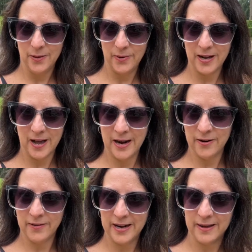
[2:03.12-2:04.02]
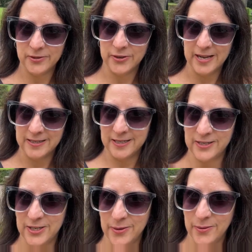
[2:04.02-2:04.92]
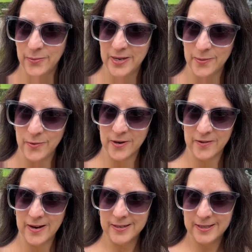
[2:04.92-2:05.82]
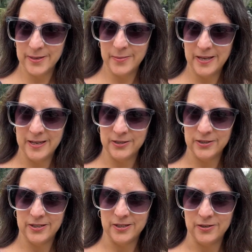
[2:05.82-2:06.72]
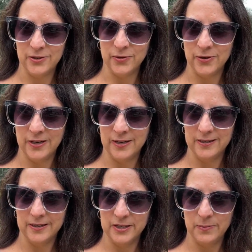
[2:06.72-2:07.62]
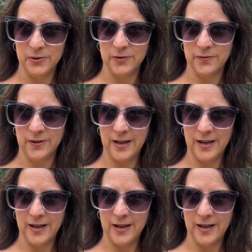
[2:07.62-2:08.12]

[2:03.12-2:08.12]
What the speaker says: we got out right after it ended. So we can walk around a little bit and just enjoy this beautiful